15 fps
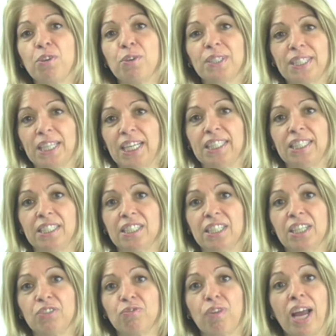your
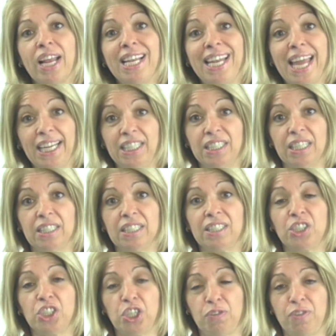solicitors write
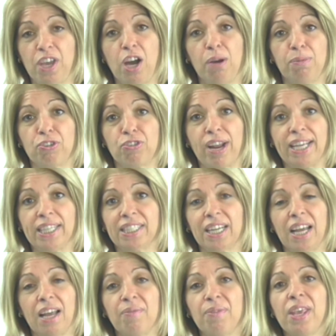letters to the
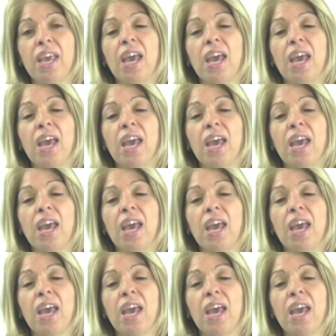arbitrator.